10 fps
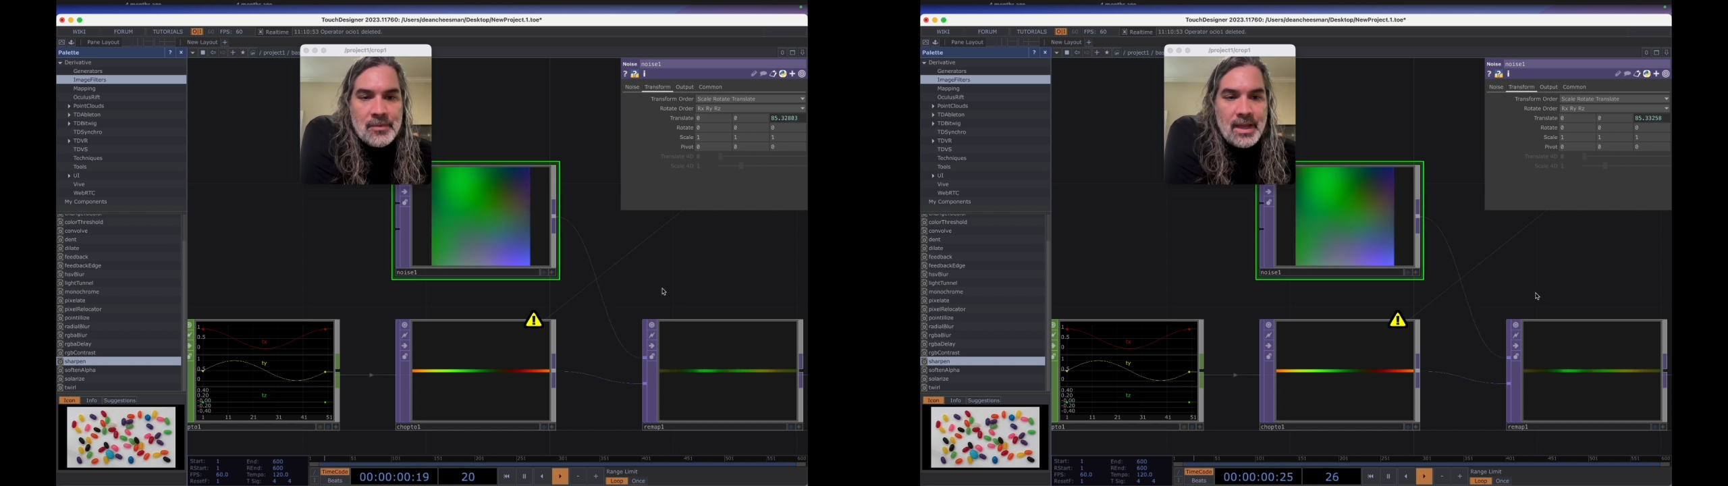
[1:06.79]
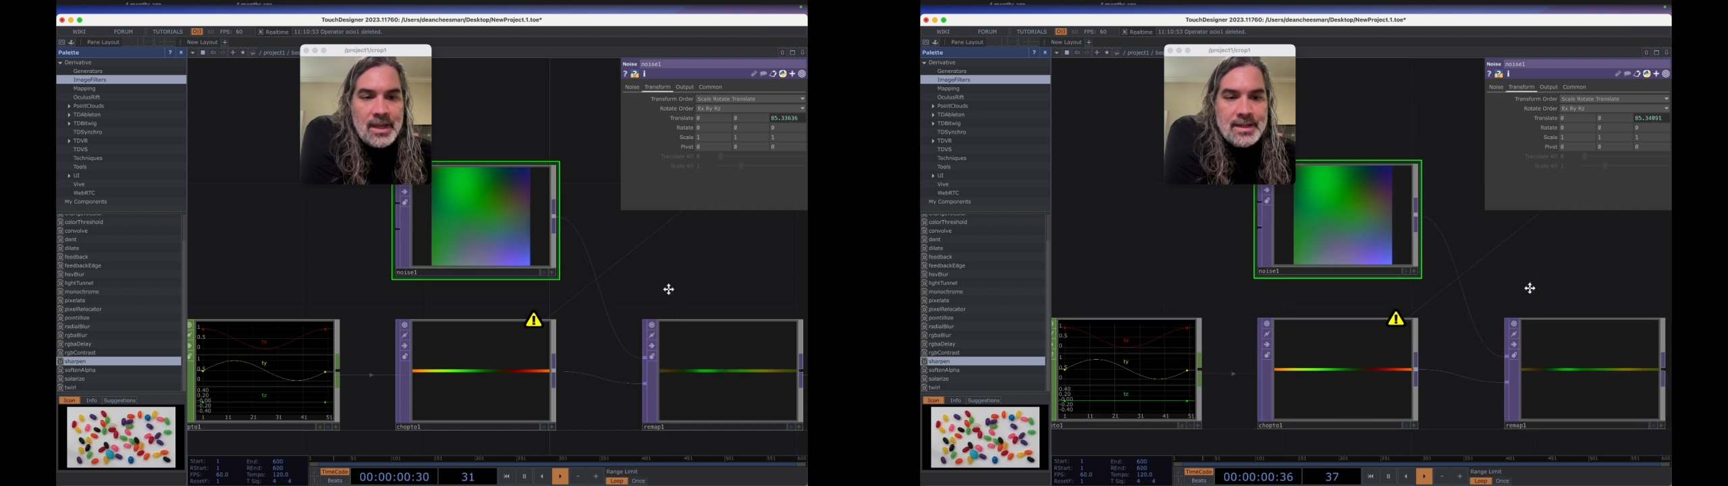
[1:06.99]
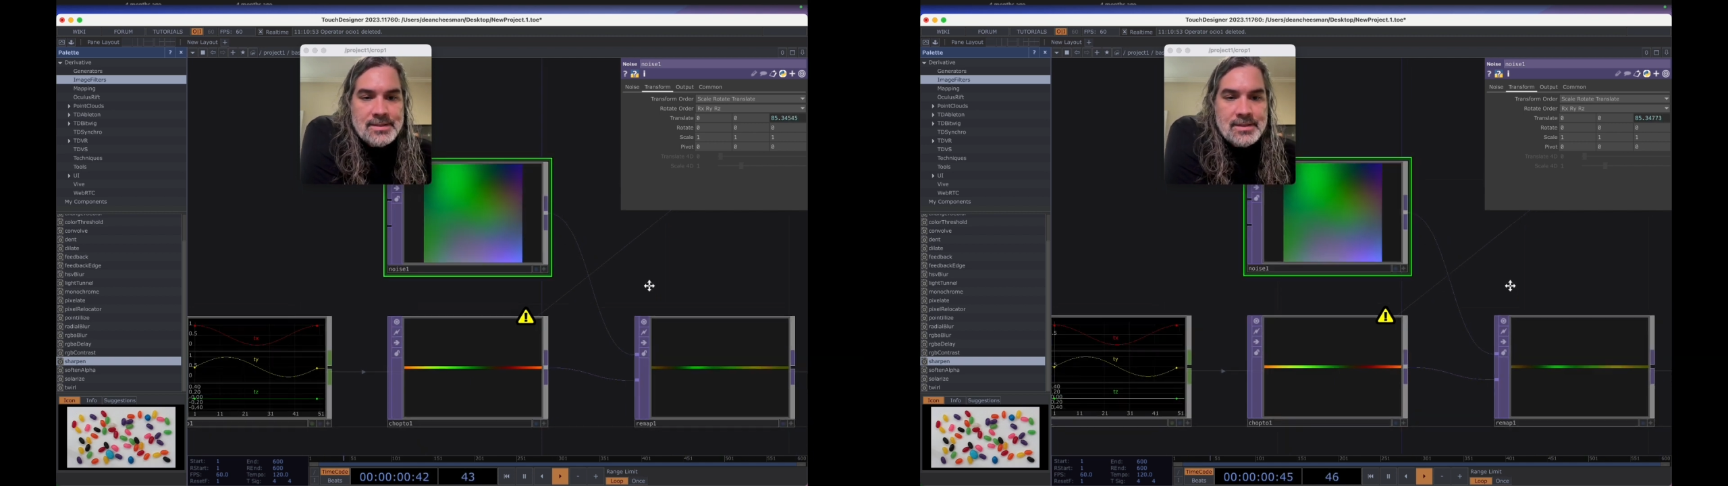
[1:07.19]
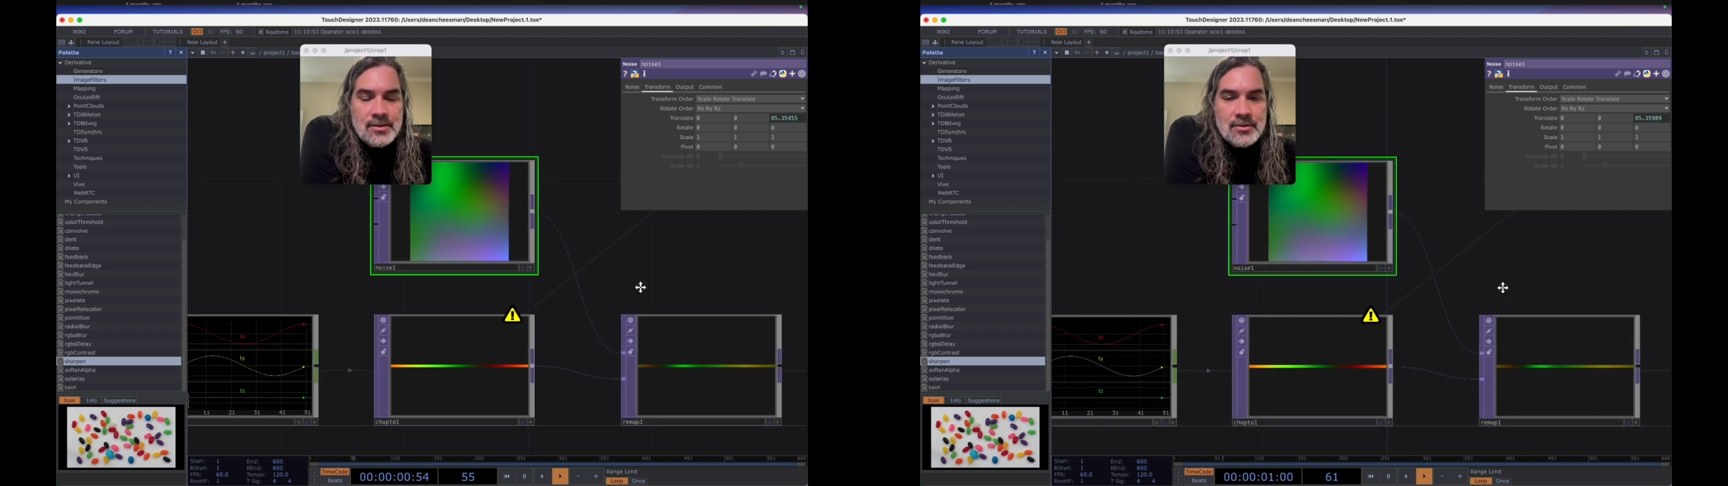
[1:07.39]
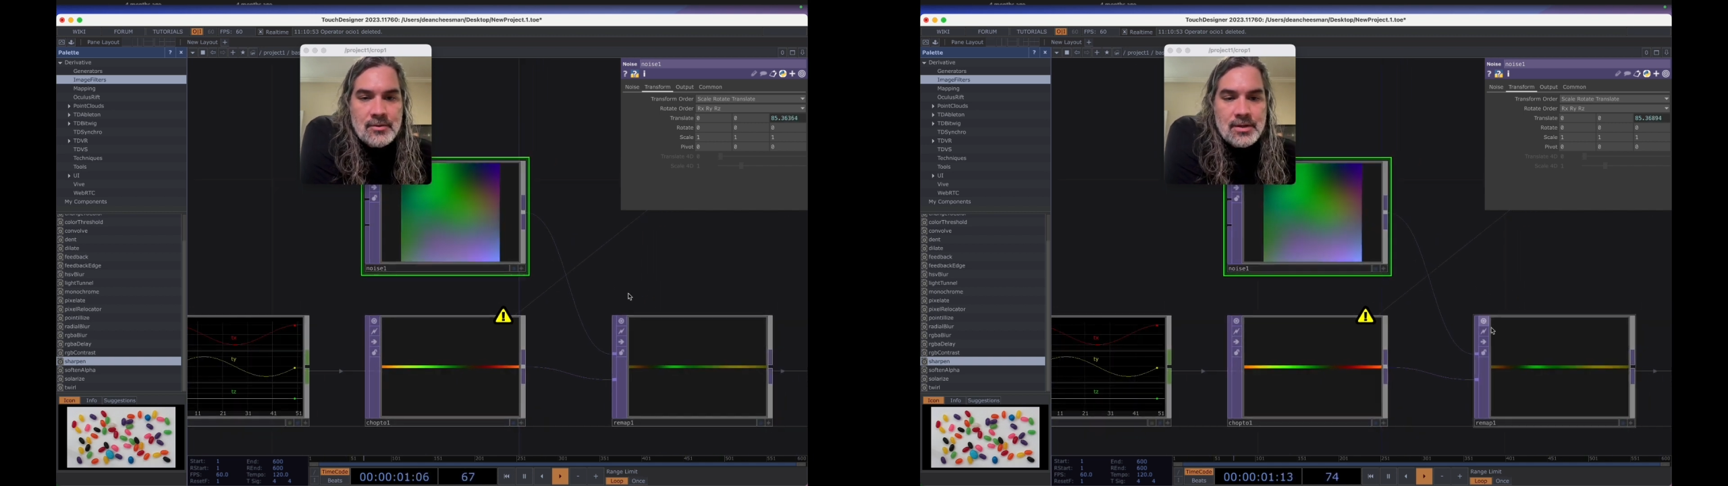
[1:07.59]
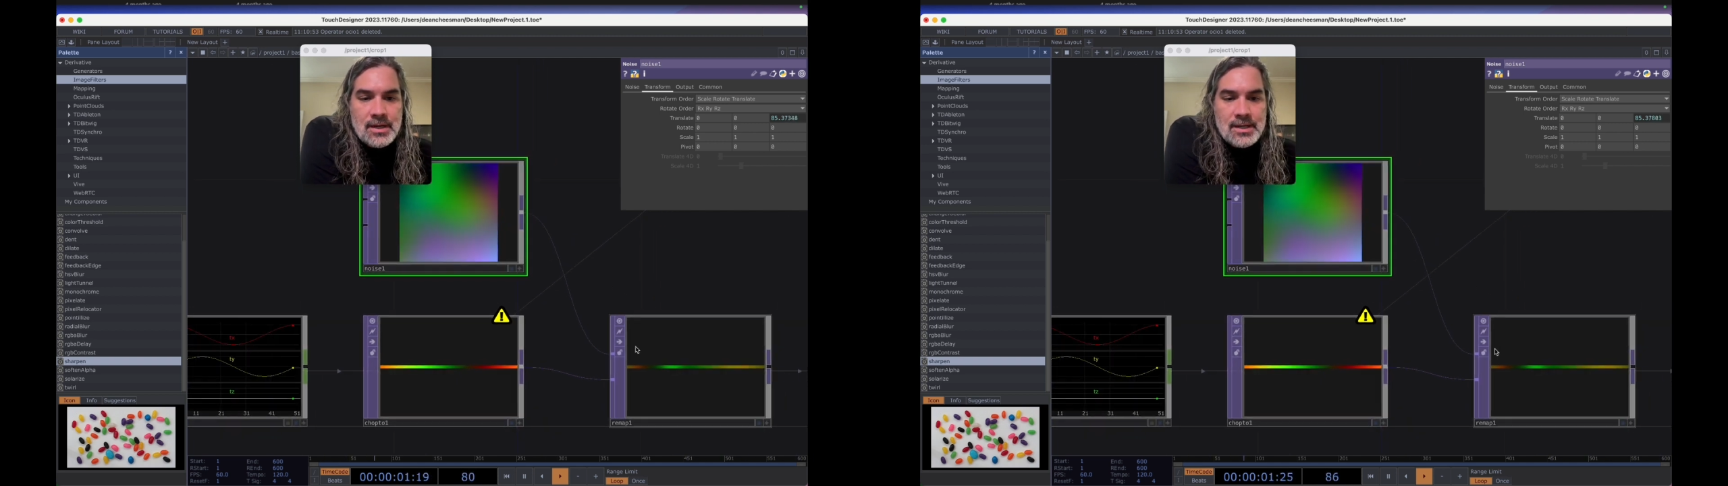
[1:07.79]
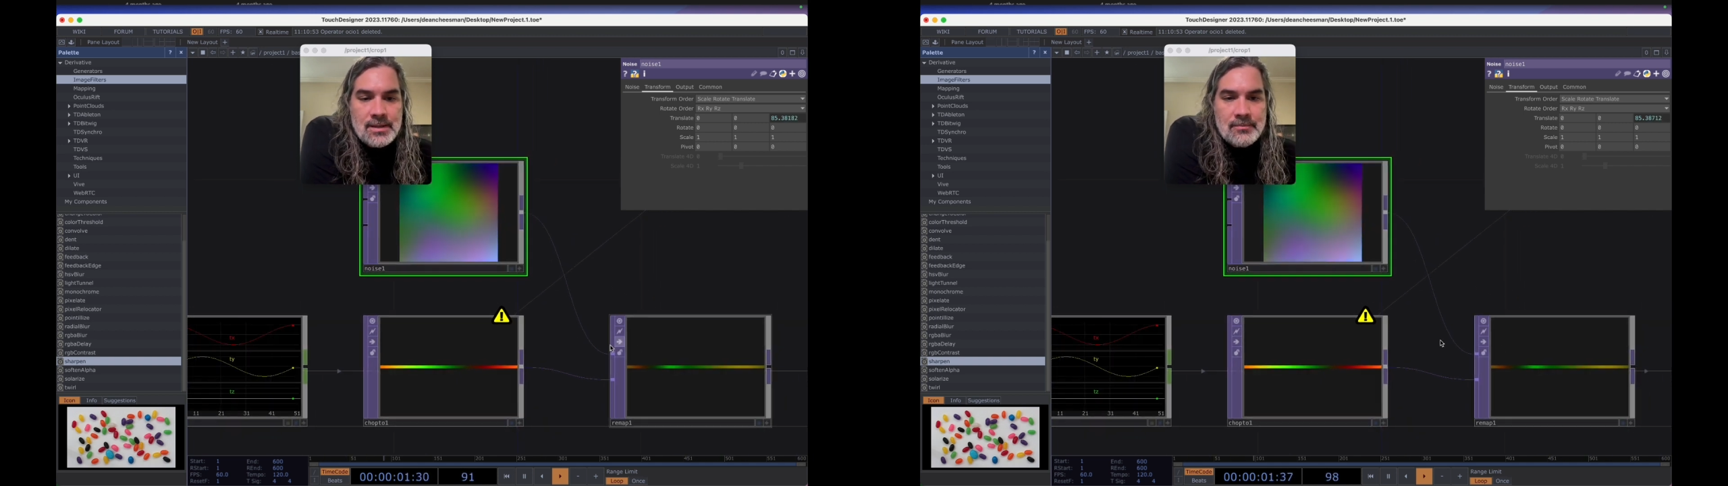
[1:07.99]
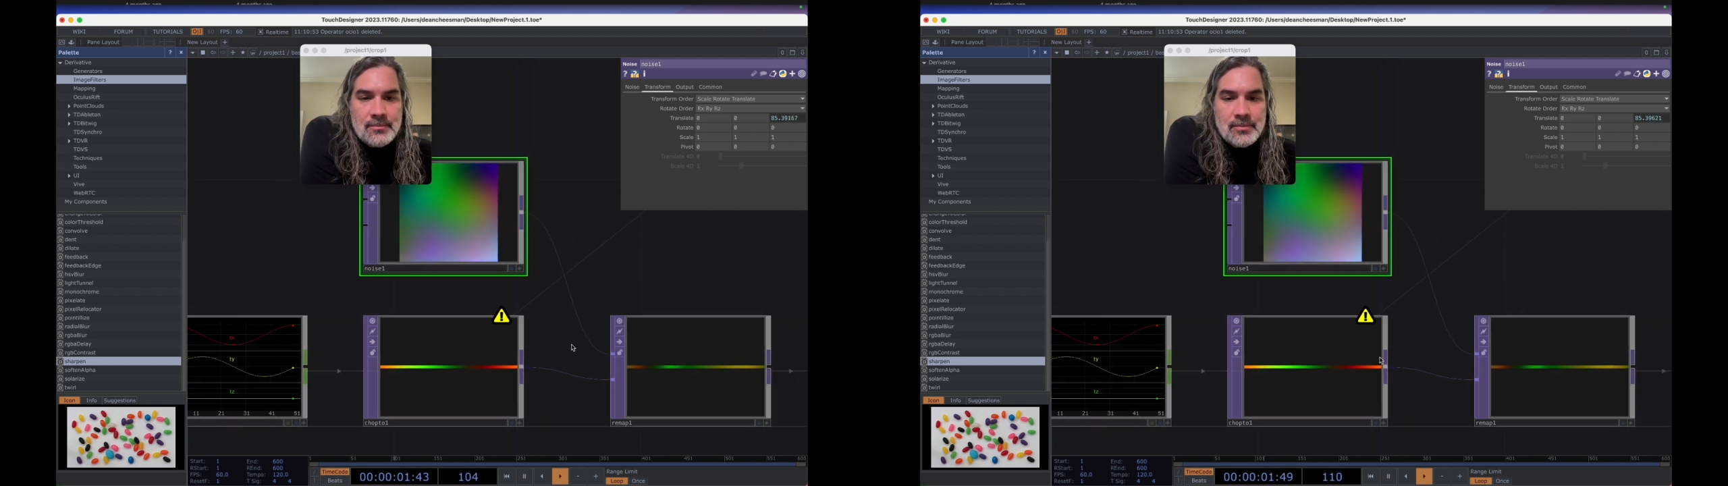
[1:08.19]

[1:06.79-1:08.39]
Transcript: And so um,